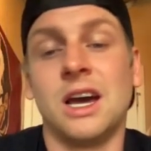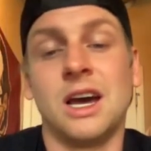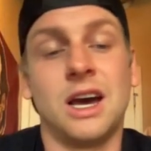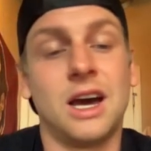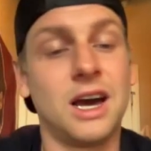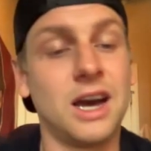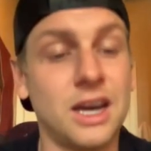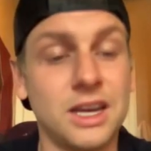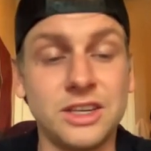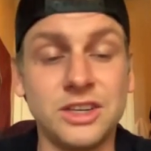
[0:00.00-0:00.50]

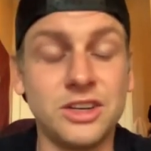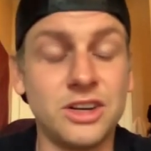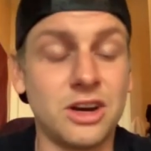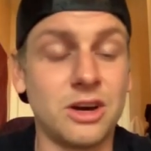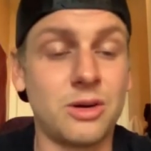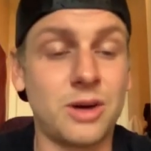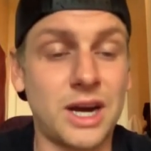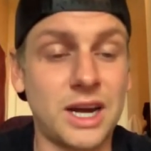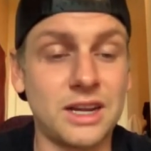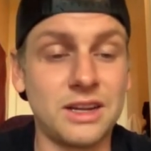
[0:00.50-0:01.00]
Uh, you
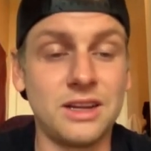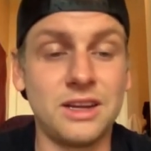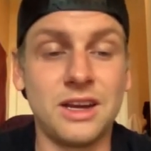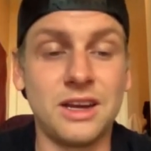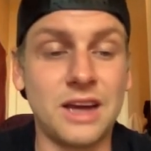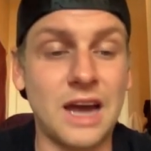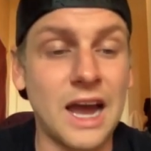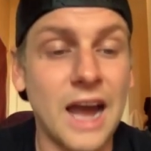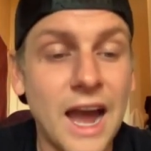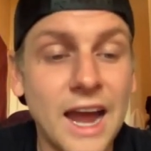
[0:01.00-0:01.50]
know, I,
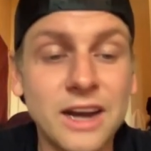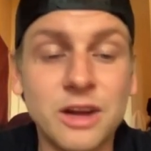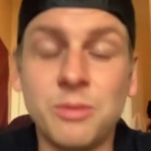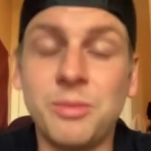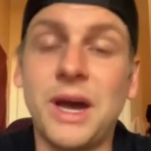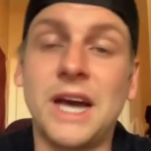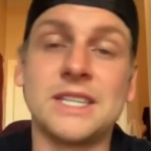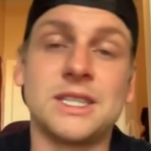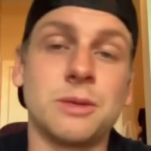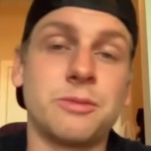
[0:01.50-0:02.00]
I don't
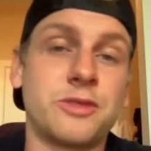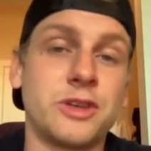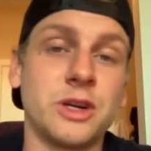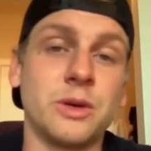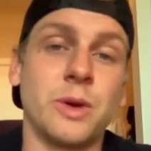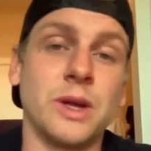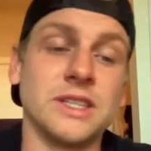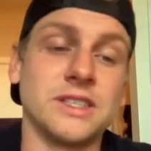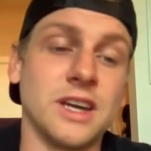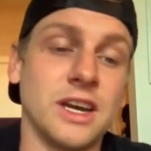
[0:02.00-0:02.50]
pass up free
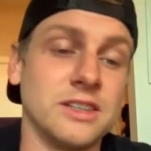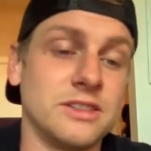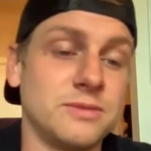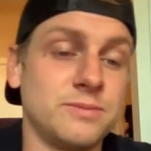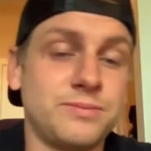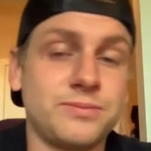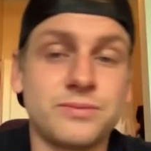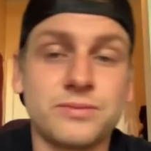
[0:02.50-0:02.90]
wins, guys.